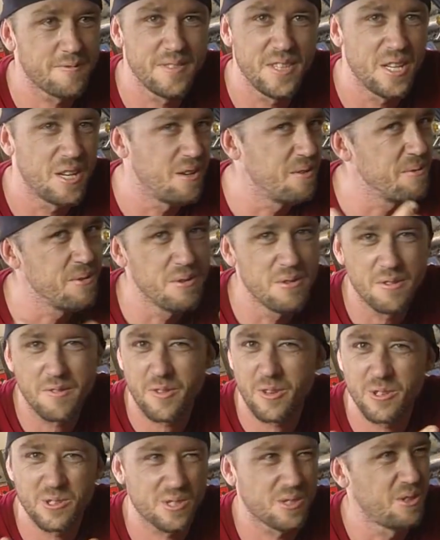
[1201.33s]
you know,
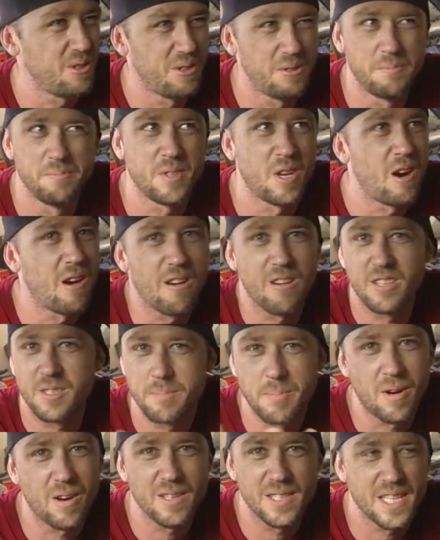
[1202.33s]
universal harness
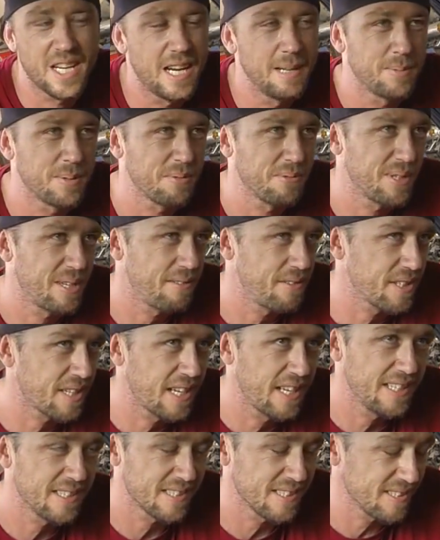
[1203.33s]
bar types or whatever the
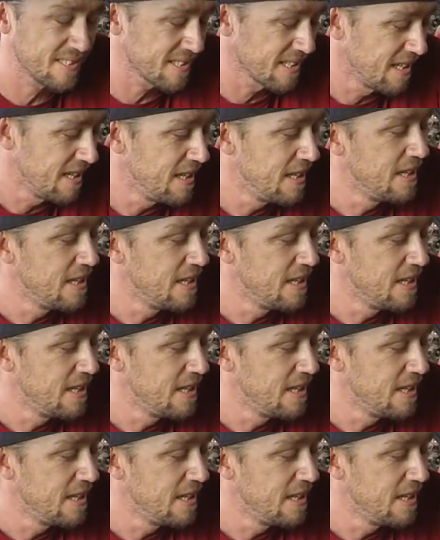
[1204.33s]
case is.